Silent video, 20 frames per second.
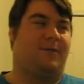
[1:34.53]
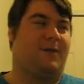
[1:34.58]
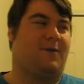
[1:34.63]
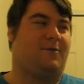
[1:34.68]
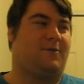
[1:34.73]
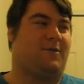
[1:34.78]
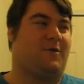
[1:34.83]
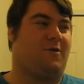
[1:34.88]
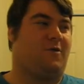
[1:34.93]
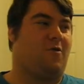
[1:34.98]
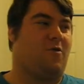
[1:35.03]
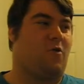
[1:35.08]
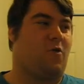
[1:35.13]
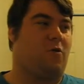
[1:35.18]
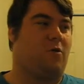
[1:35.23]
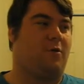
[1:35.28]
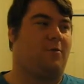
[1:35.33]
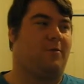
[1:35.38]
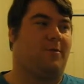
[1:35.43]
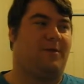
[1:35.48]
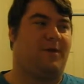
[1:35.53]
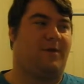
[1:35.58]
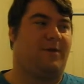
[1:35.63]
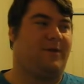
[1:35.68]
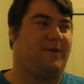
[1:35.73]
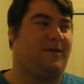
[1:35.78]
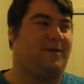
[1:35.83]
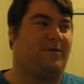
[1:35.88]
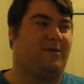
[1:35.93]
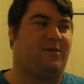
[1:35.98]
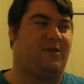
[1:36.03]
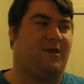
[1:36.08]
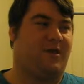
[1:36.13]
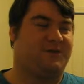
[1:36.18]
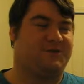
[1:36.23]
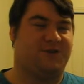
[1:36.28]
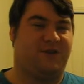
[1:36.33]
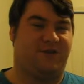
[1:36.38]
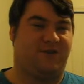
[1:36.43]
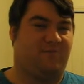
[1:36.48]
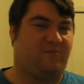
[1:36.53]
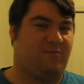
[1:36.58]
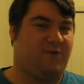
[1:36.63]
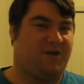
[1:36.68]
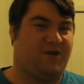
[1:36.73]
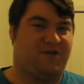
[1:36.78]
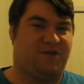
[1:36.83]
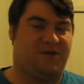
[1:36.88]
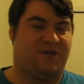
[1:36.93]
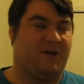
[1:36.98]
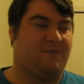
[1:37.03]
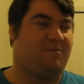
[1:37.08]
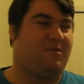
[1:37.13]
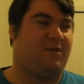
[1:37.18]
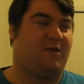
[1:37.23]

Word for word: That was a horrible Ali Saachez impression, I'm